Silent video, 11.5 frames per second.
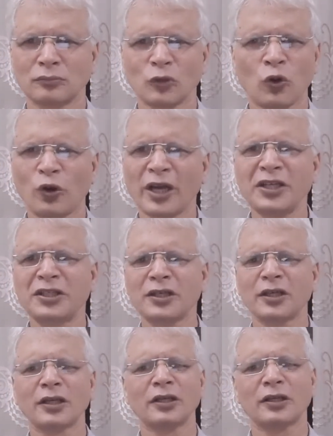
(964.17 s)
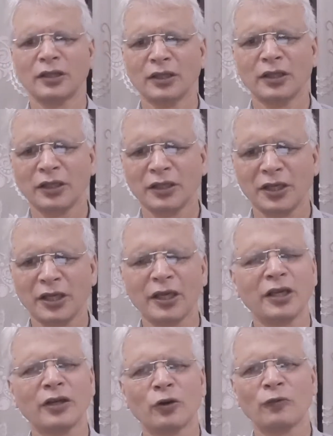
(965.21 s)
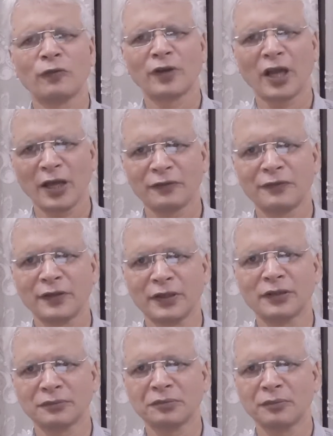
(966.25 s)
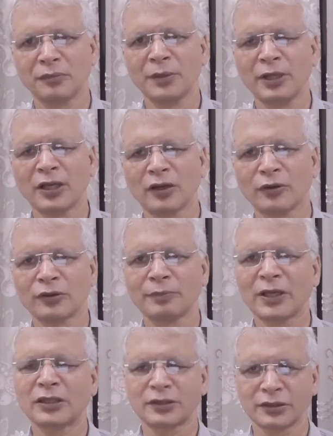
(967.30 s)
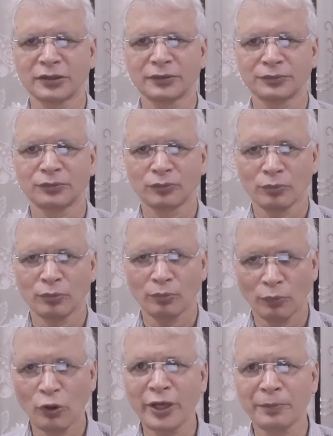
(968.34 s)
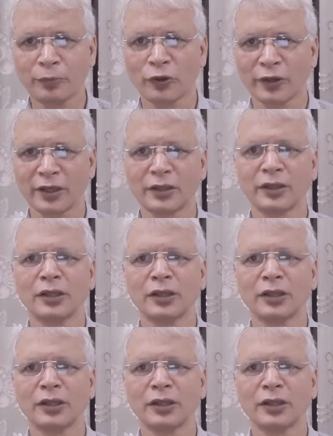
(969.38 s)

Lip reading: occasional taking of caffeine may be allowed, but more important